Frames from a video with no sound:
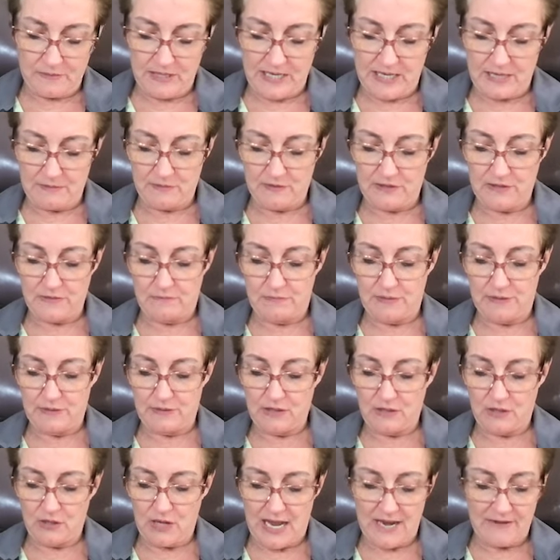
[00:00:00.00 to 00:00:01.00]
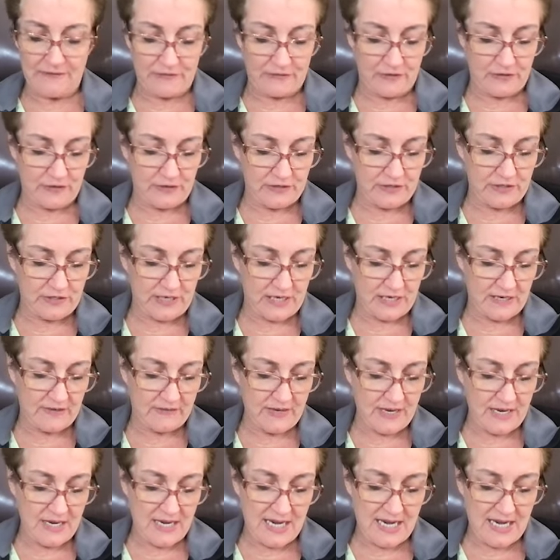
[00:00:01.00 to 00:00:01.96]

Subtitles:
been able to build a life for herself